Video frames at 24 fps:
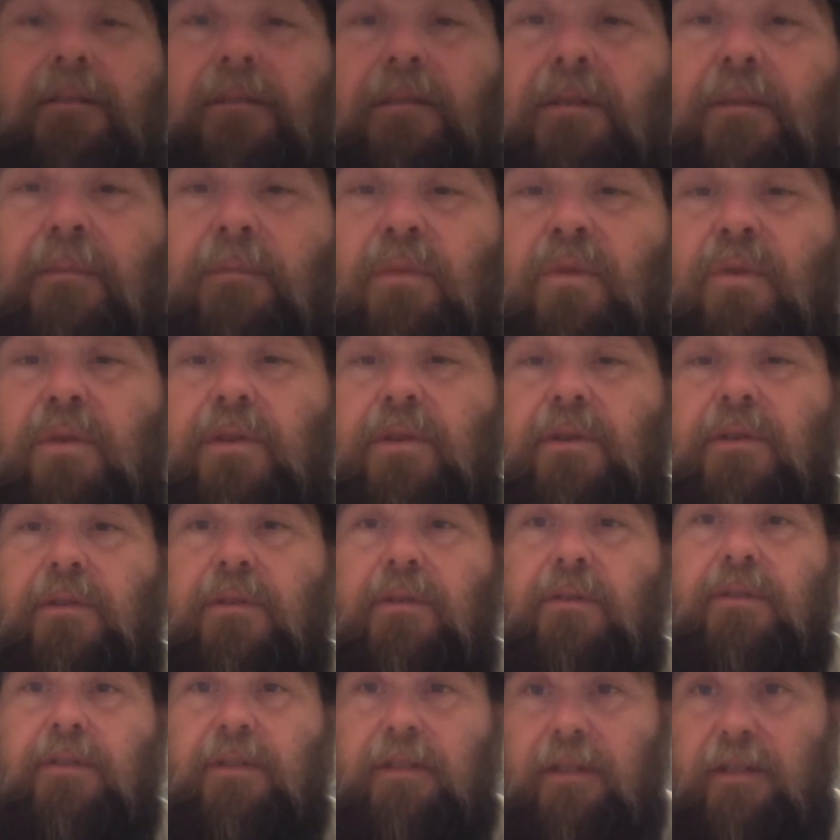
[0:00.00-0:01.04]
The more you
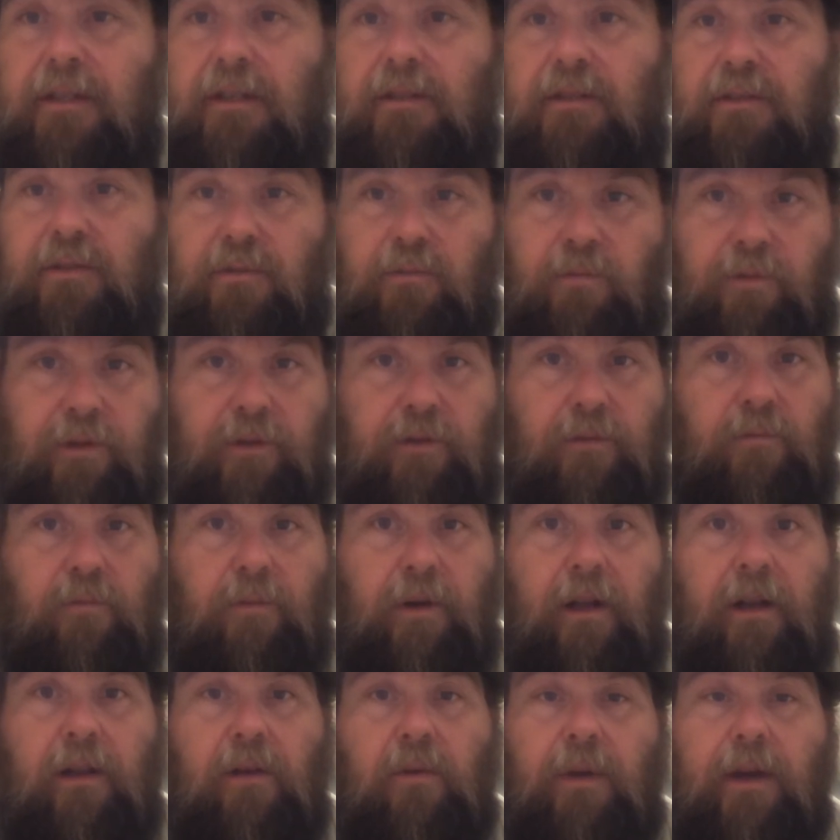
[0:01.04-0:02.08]
use these, you will
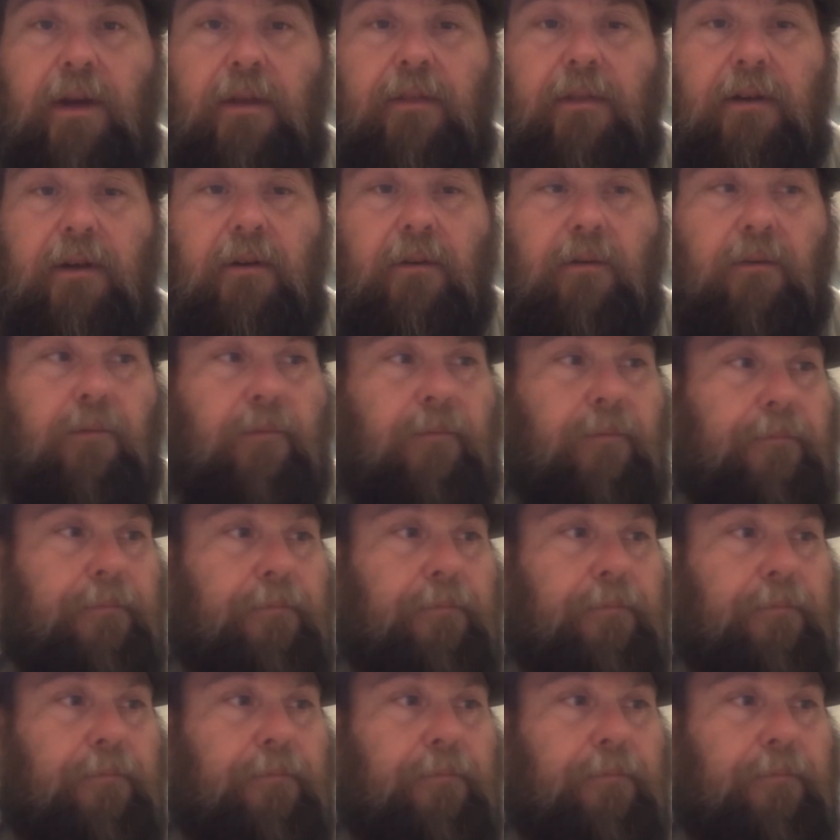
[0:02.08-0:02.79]
wallow out the hole.